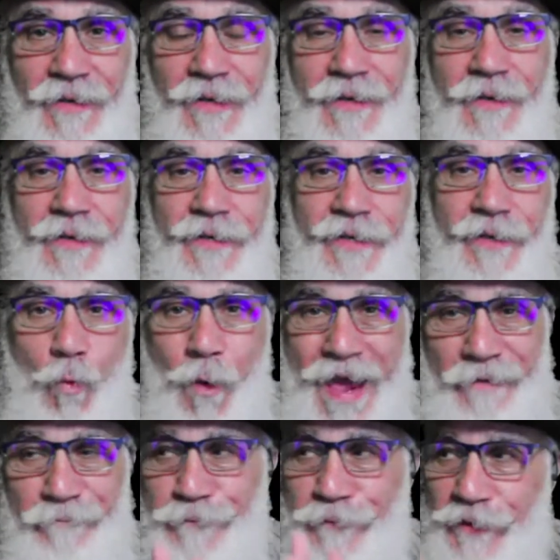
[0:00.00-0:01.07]
wait
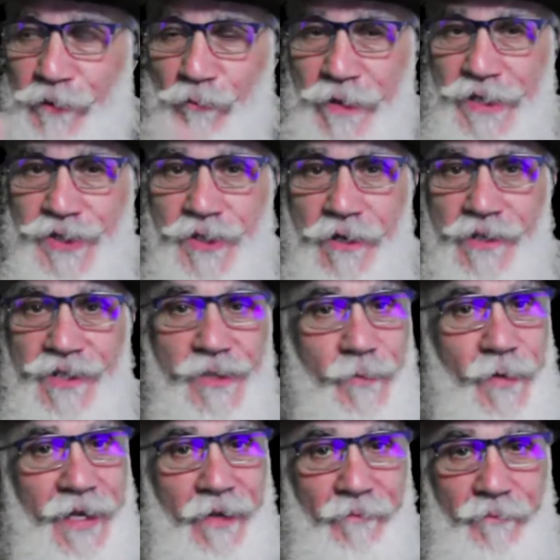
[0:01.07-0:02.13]
for the researchers.
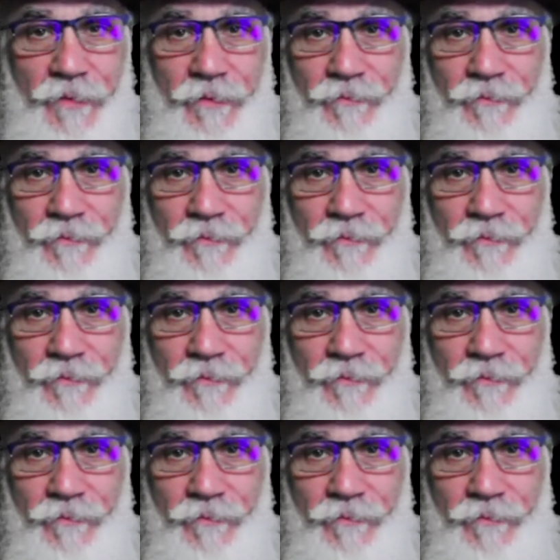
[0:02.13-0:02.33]
Well,